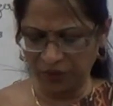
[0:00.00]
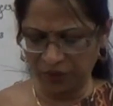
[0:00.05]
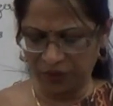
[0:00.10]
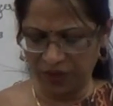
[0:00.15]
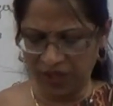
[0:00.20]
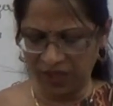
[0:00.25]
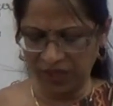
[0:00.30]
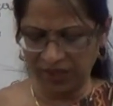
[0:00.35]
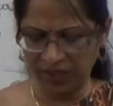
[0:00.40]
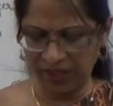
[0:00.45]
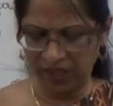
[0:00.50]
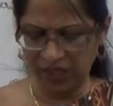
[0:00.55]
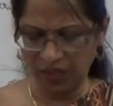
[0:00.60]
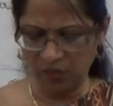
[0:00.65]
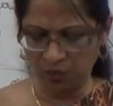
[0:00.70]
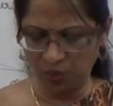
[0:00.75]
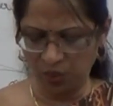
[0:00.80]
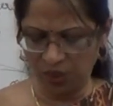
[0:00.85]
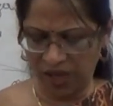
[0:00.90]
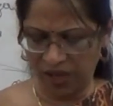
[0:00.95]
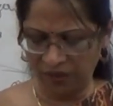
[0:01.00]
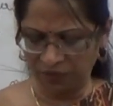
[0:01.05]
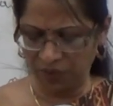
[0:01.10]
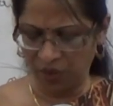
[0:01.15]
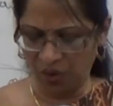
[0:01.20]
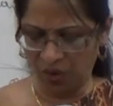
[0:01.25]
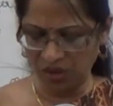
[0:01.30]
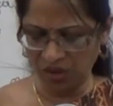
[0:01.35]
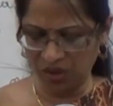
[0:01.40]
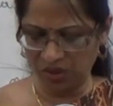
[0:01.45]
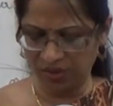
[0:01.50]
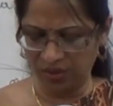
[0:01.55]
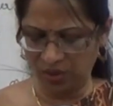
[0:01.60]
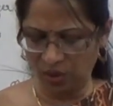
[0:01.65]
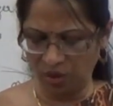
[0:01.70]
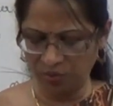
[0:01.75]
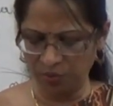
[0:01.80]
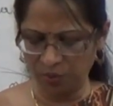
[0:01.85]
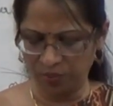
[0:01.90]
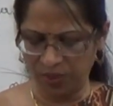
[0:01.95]
fine than it would have cost to
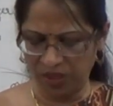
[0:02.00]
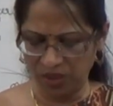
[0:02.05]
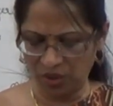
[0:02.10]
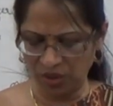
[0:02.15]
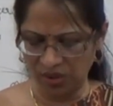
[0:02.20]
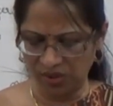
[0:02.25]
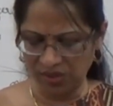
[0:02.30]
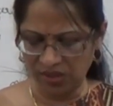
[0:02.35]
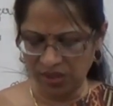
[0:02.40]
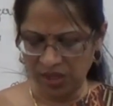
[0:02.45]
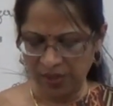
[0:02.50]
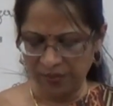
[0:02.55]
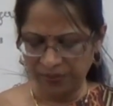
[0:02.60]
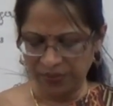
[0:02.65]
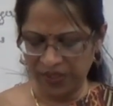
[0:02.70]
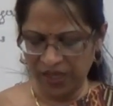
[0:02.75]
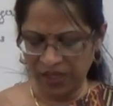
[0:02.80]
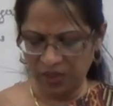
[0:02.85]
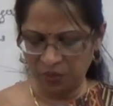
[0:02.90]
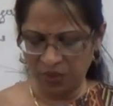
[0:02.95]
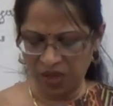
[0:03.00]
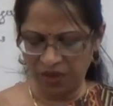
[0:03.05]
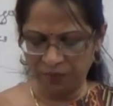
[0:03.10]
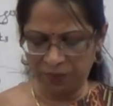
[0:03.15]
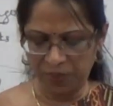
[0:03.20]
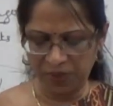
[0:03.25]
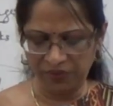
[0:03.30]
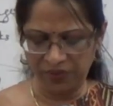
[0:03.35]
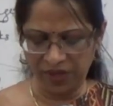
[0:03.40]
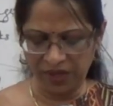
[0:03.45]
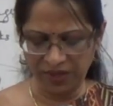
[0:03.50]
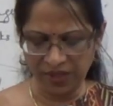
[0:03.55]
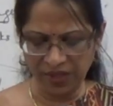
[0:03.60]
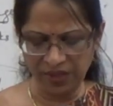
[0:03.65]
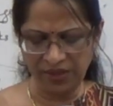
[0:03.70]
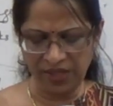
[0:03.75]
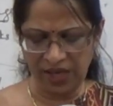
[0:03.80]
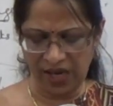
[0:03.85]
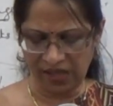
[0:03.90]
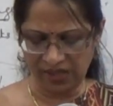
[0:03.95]
adopt measures that would have
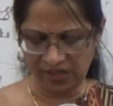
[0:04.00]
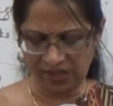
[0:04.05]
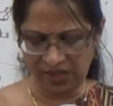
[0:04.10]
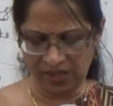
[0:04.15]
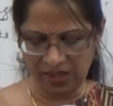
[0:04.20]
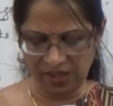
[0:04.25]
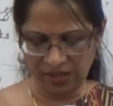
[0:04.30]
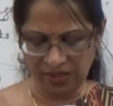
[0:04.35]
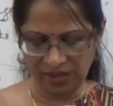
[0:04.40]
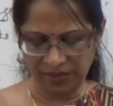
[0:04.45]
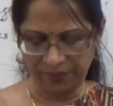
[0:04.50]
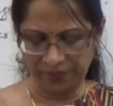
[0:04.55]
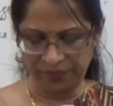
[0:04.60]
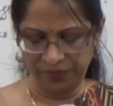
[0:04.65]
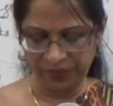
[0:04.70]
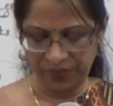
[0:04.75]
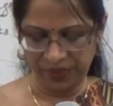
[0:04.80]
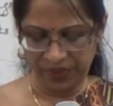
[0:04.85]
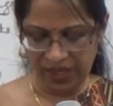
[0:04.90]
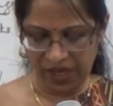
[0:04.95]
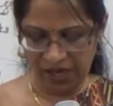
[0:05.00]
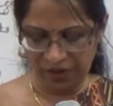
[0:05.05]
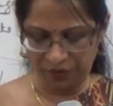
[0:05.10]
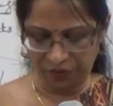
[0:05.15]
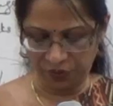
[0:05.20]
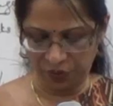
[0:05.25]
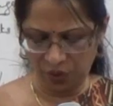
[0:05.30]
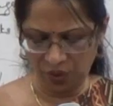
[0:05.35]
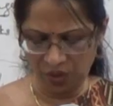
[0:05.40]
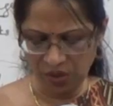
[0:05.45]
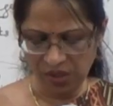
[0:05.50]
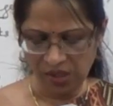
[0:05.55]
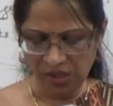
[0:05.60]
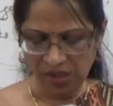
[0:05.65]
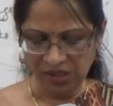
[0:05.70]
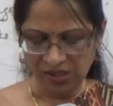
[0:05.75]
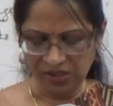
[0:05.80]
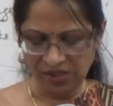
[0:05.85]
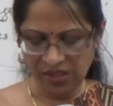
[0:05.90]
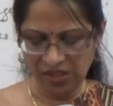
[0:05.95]
prevented the accident. Therefore,
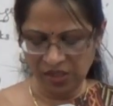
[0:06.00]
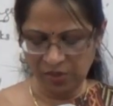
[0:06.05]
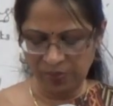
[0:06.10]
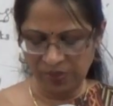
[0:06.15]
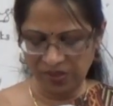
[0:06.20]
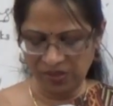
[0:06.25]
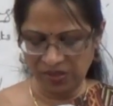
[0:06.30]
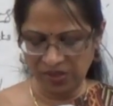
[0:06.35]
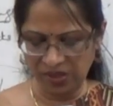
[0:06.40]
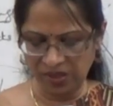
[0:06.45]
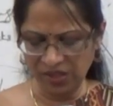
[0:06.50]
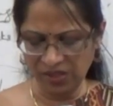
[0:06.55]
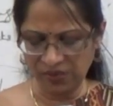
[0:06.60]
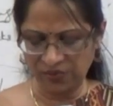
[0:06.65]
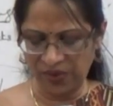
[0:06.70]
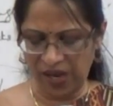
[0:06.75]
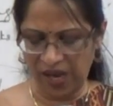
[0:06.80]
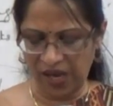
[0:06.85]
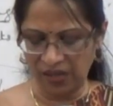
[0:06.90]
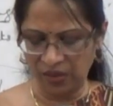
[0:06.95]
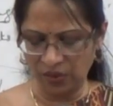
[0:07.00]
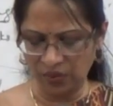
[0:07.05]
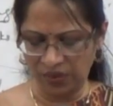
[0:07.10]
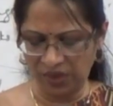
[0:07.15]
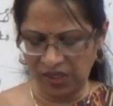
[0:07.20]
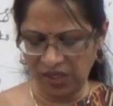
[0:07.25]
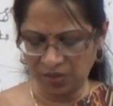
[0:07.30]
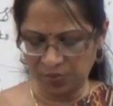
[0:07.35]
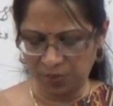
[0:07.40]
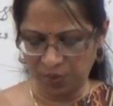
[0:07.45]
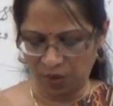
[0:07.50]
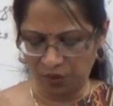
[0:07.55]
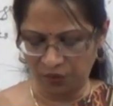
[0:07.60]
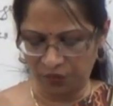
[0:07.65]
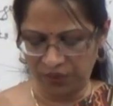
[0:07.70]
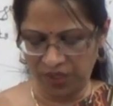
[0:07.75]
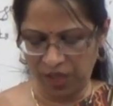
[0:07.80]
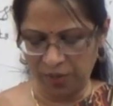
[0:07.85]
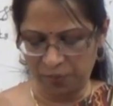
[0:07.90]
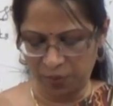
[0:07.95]
since business value
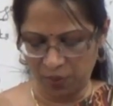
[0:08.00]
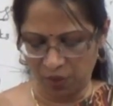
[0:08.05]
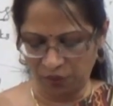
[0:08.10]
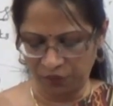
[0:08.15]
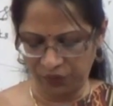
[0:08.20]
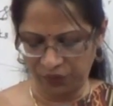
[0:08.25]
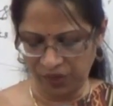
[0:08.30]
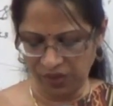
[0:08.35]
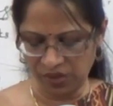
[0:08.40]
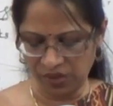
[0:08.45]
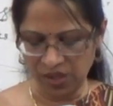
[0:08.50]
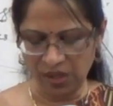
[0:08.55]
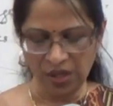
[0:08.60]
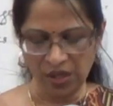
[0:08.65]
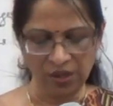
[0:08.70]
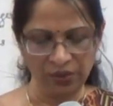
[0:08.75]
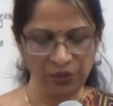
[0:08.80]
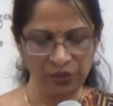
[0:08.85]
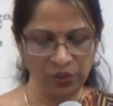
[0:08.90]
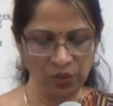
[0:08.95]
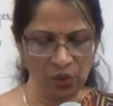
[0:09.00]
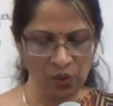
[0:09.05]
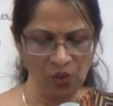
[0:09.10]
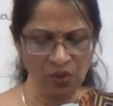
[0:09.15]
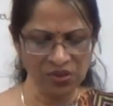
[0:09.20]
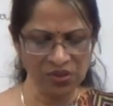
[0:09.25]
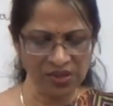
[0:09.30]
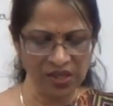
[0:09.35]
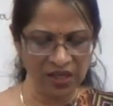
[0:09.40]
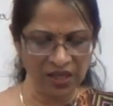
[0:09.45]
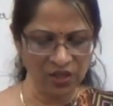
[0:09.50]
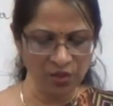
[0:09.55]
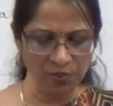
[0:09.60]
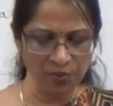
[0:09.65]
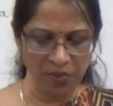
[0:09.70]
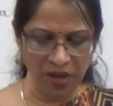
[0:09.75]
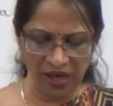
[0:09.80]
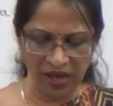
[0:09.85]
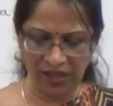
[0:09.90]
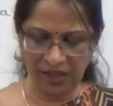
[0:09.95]
their profits, those that
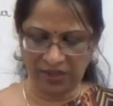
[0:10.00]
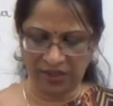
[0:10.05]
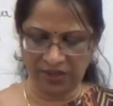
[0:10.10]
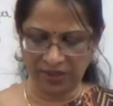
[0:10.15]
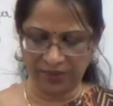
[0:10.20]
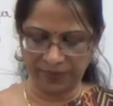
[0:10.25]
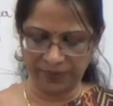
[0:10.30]
might